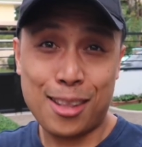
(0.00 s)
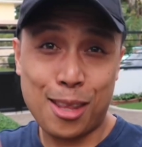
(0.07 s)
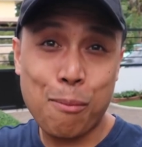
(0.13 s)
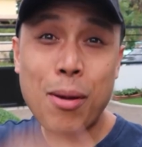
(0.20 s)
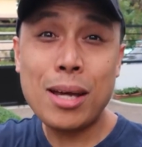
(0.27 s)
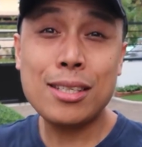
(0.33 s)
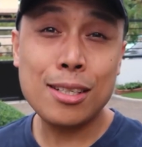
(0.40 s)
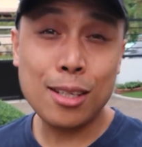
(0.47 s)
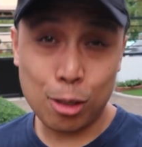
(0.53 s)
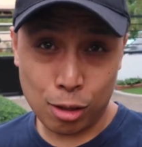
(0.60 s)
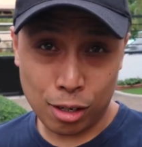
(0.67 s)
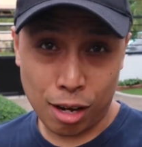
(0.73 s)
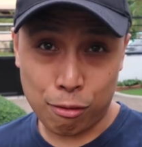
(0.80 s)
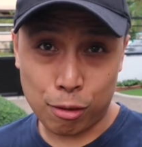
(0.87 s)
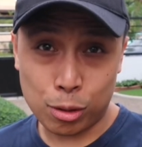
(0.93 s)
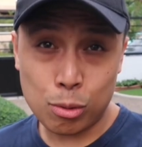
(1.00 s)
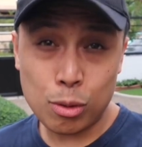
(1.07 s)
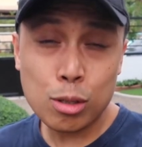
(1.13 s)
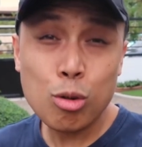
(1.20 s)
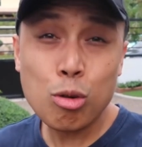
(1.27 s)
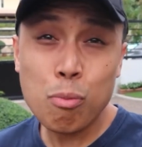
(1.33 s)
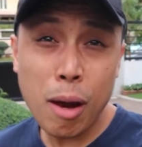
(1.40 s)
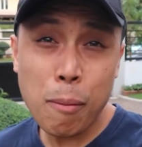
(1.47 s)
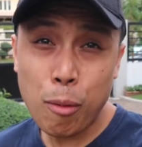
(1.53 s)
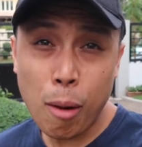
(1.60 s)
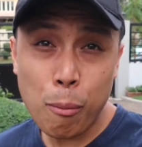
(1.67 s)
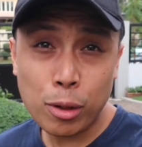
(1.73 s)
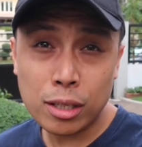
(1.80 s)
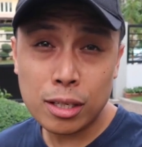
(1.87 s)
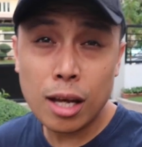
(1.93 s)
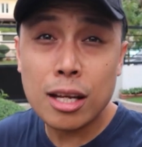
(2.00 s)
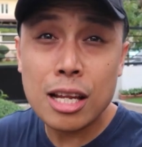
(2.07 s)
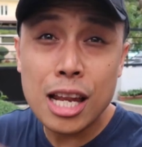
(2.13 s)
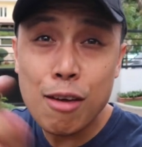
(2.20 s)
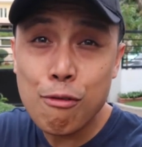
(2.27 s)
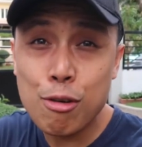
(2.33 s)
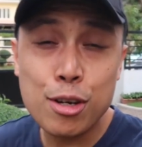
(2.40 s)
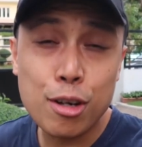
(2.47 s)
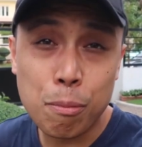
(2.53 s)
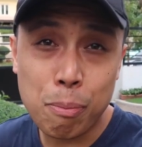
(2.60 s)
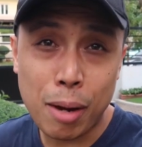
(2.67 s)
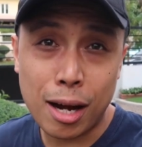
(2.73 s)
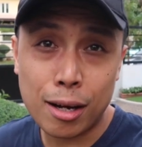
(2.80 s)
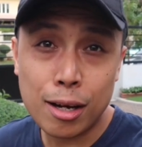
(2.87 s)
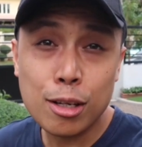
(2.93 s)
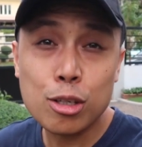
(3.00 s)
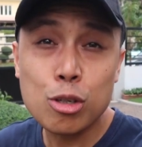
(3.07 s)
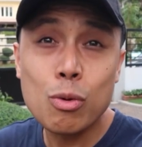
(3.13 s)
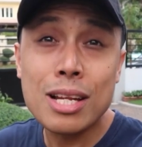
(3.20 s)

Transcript: the best thing that you could ever do is don't buy property yet, live with your parents.